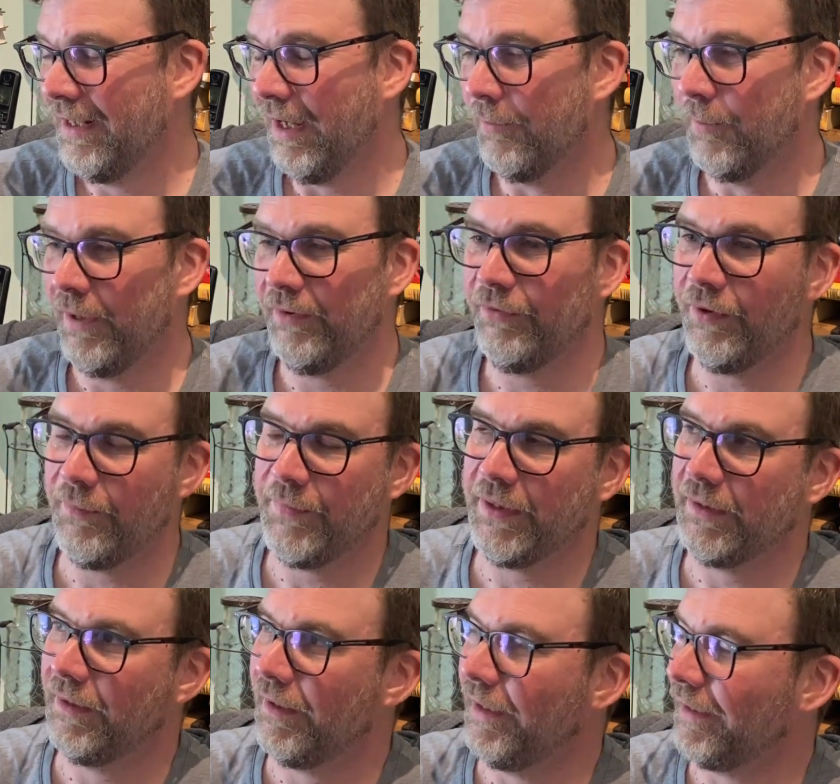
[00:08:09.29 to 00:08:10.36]
And whereas
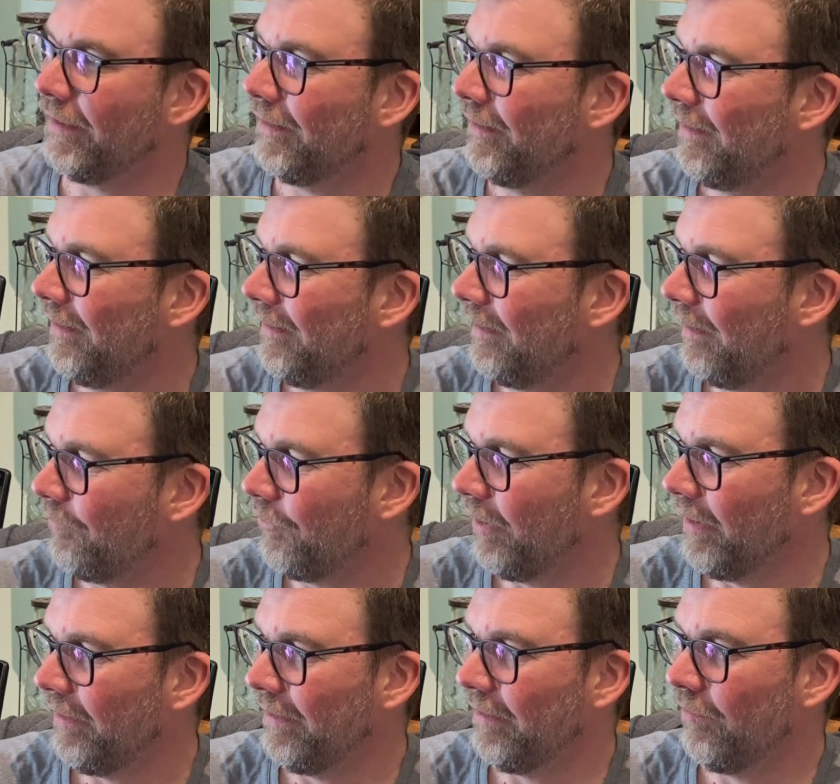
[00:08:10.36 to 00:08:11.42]
something like, I'm
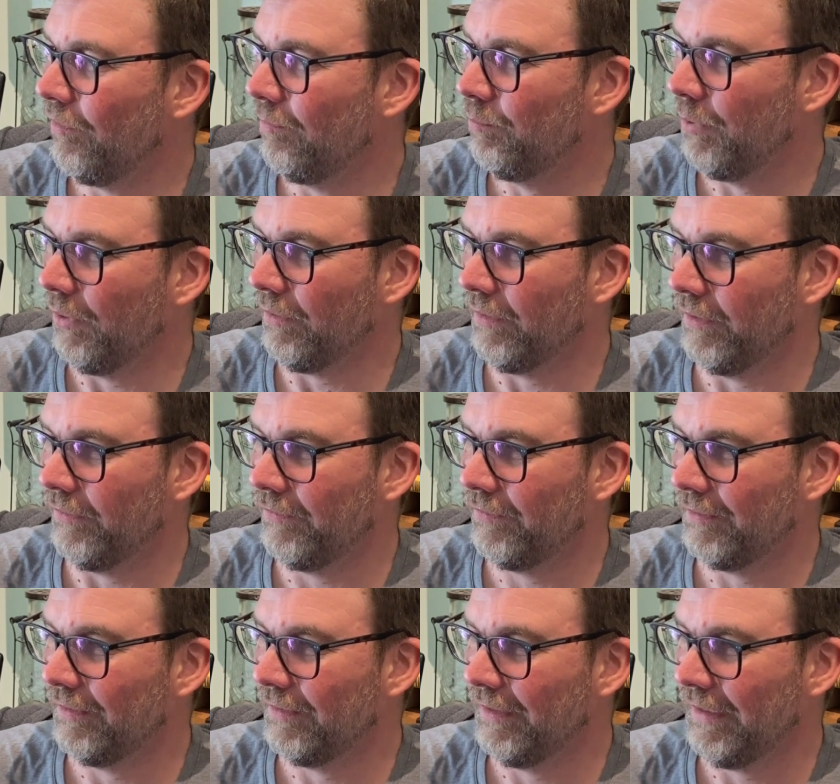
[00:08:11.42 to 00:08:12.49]
trying to think of a book
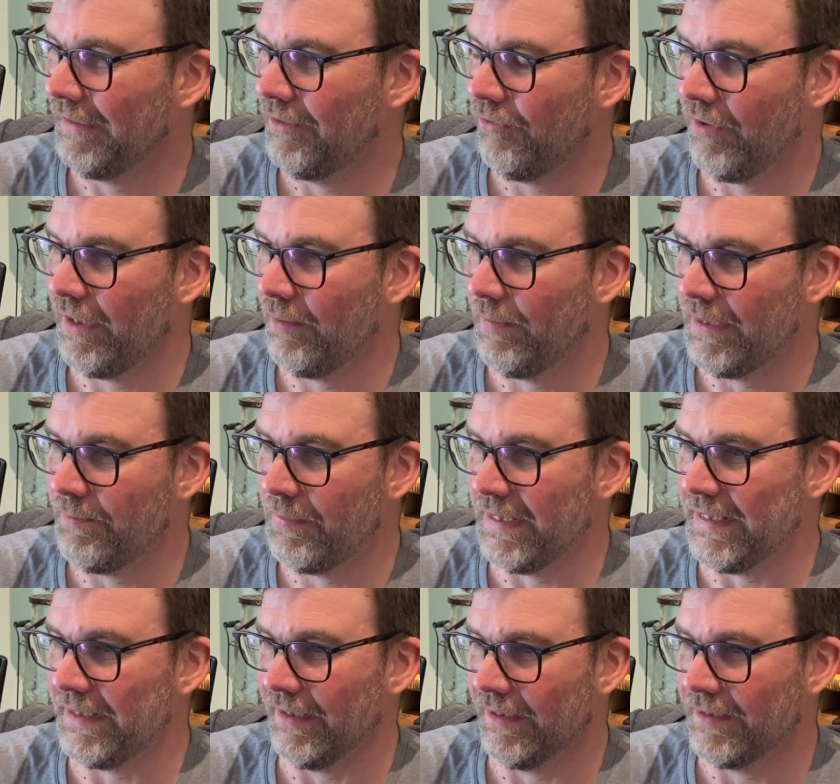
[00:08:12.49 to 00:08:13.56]
that's incredibly
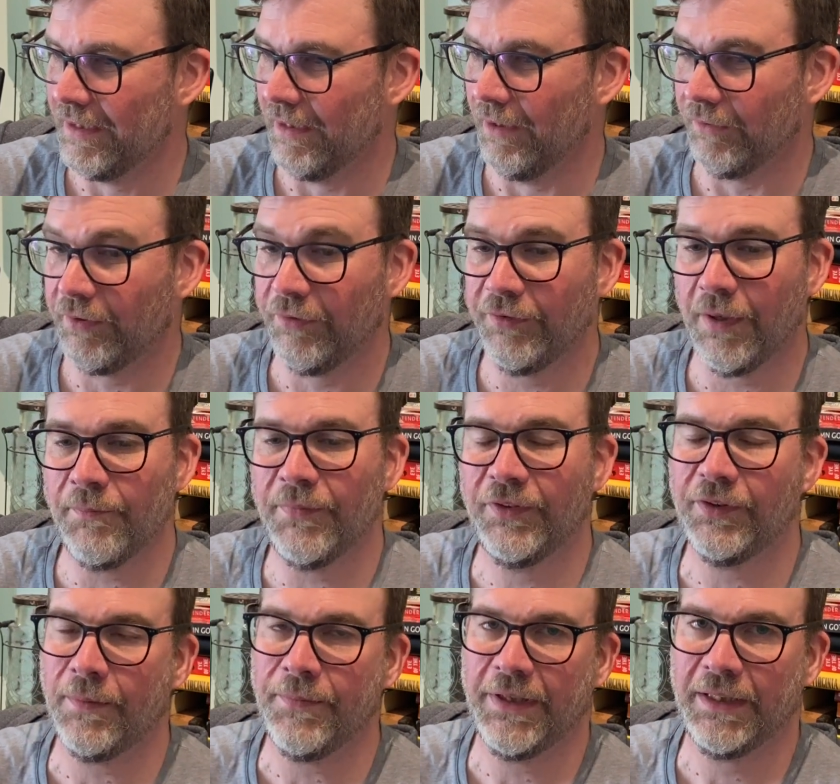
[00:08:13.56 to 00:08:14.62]
bleak and dark. So
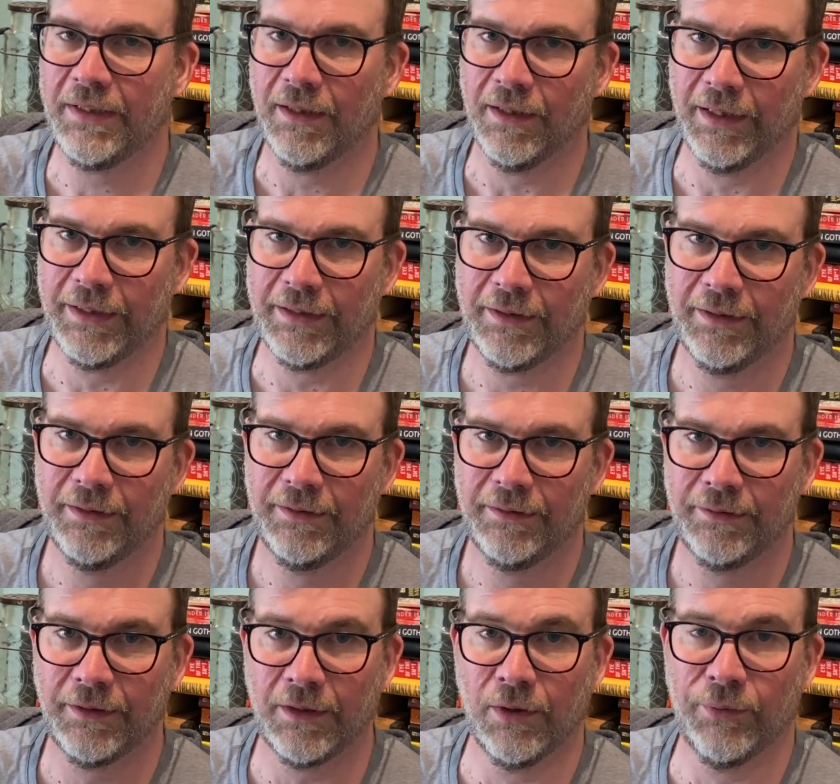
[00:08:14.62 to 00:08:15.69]
something like
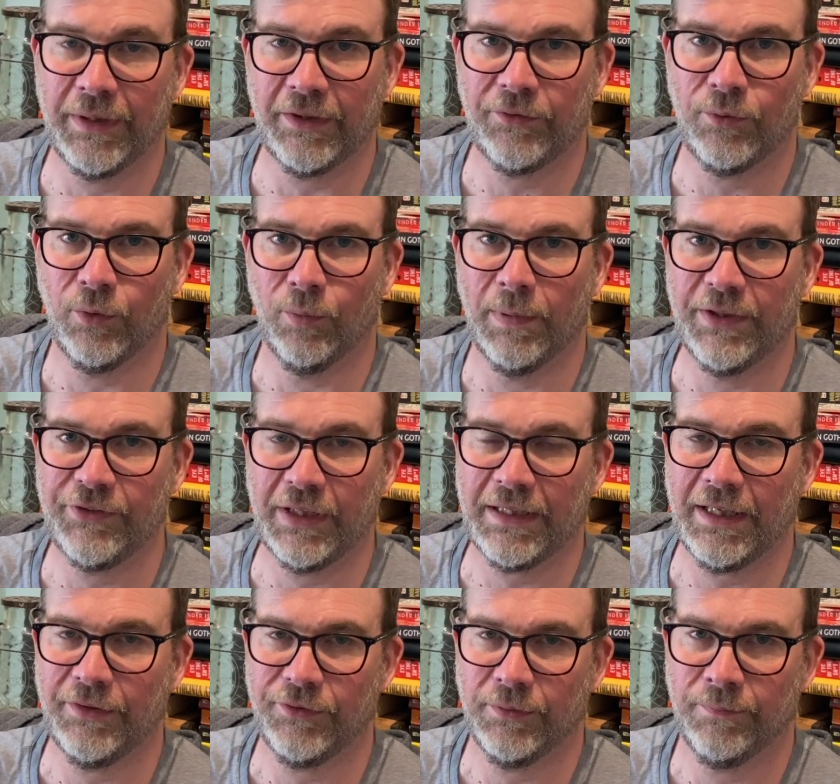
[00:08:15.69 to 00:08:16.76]
The Girl Next Door by Jack
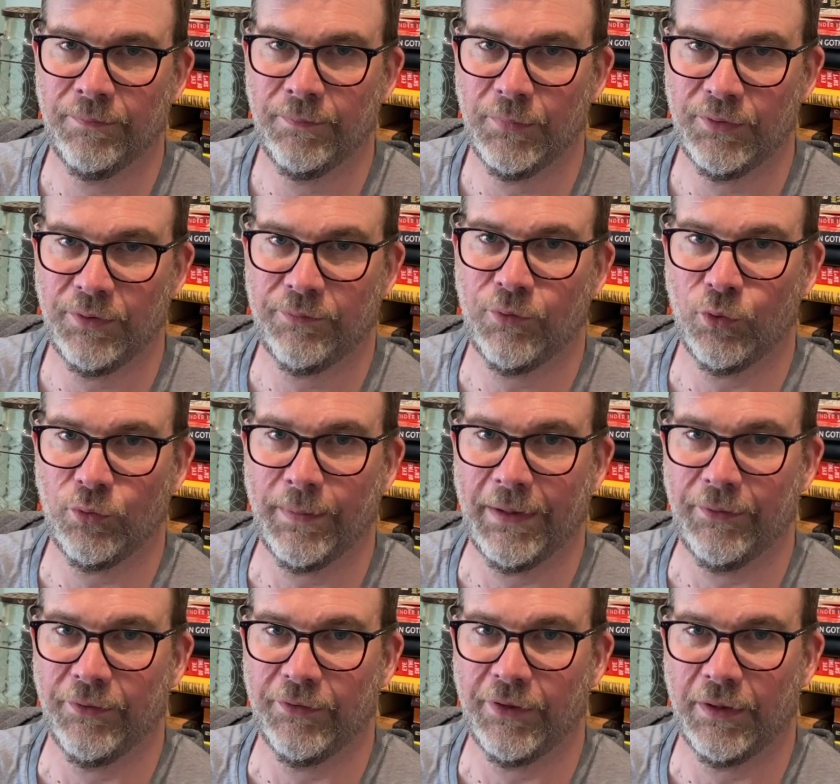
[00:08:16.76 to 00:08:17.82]
Ketchum, which I've talked about
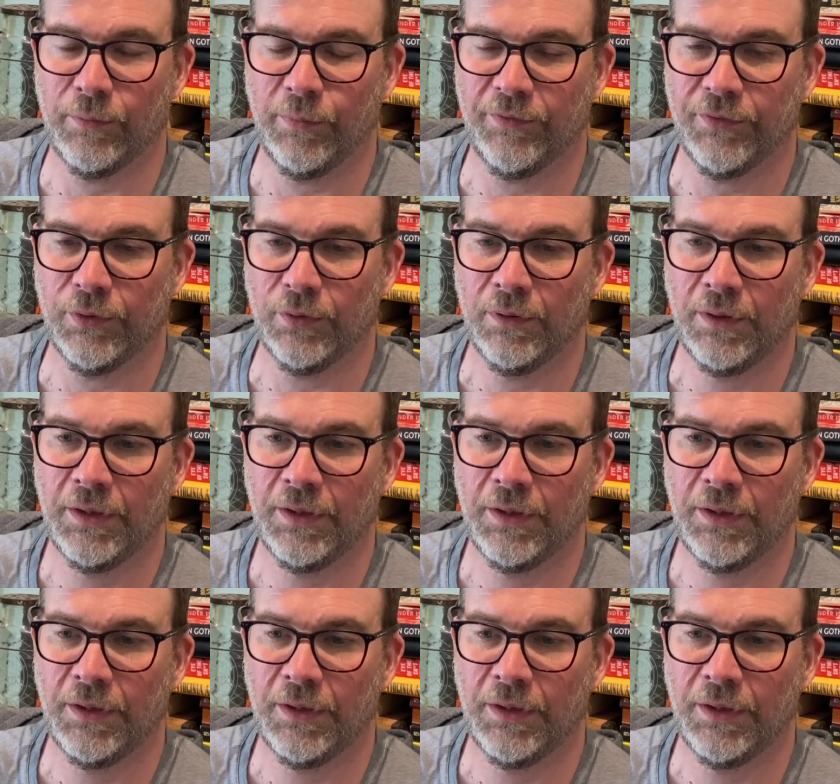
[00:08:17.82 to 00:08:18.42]
on the channel before,